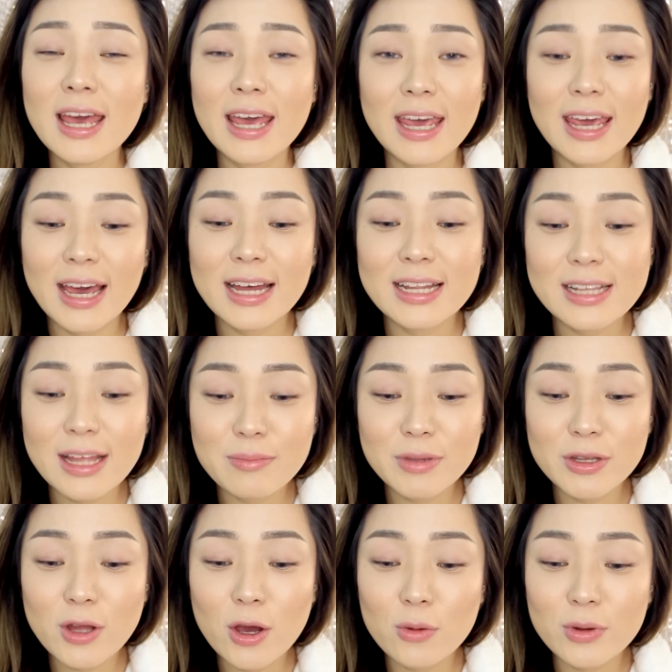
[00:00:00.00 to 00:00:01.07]
and let
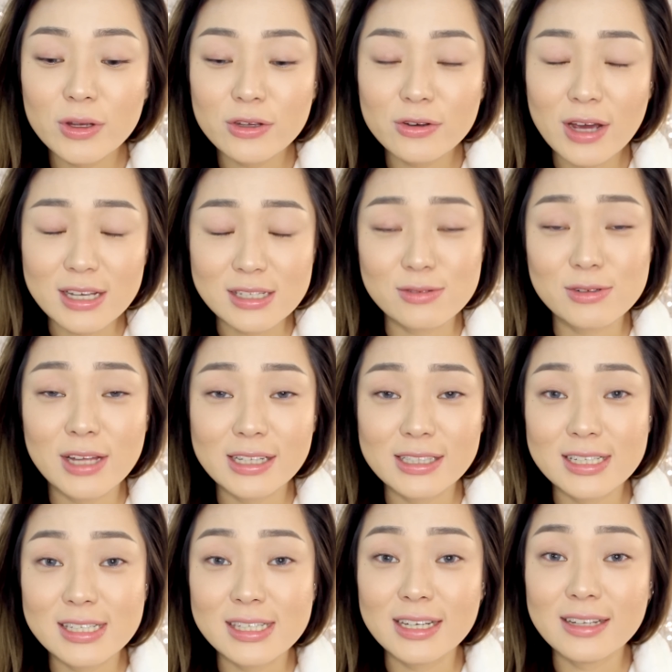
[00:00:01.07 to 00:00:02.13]
me know what you guys would like
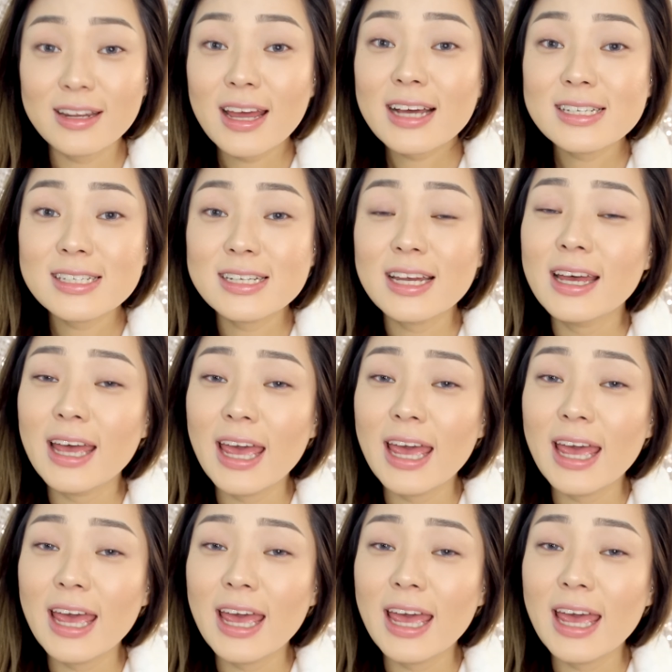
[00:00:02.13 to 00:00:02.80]
to see next,